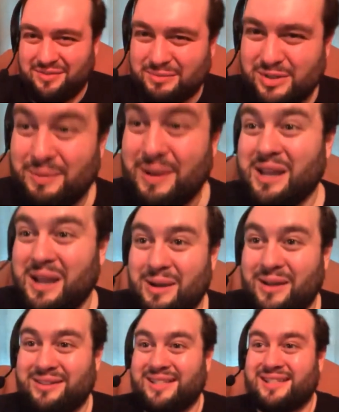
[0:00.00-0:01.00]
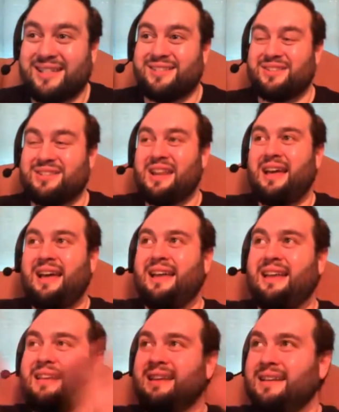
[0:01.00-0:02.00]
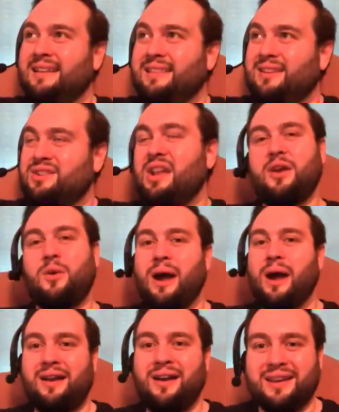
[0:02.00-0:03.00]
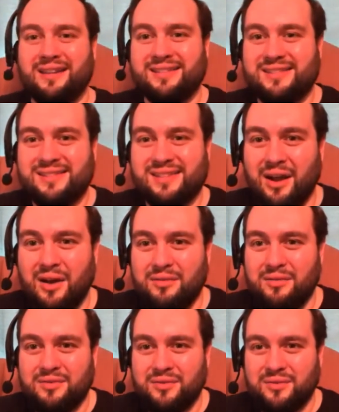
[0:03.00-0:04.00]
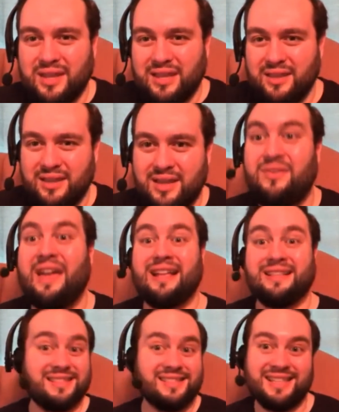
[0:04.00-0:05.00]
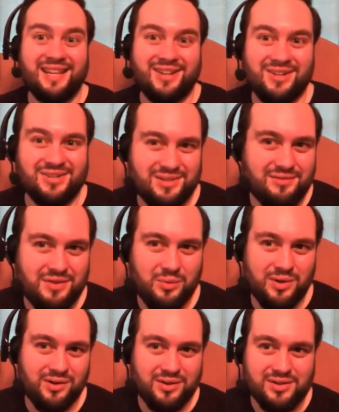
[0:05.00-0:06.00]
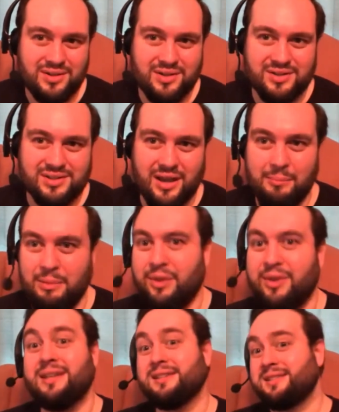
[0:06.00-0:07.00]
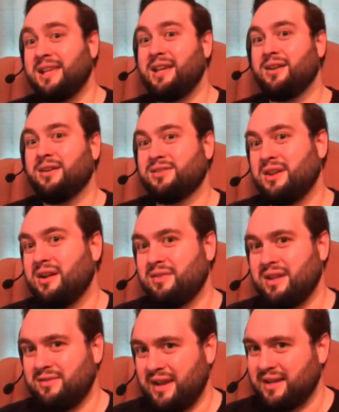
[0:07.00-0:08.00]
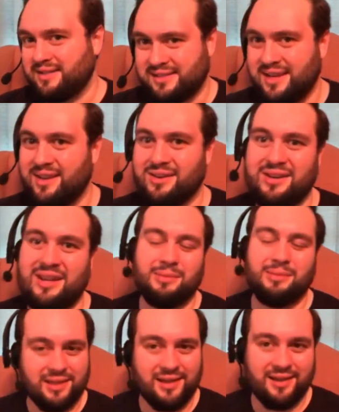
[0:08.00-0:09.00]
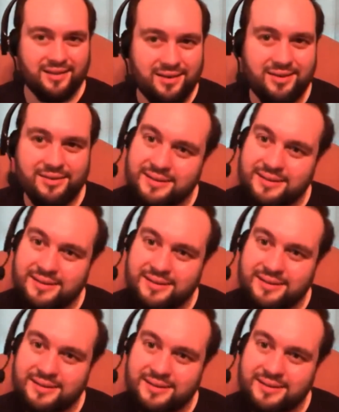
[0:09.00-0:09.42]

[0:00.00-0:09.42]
from speaking about this, because there's not a wide audience of advanced seekers, if you will. There's a million seekers to every advanced seeker type of thing, you know.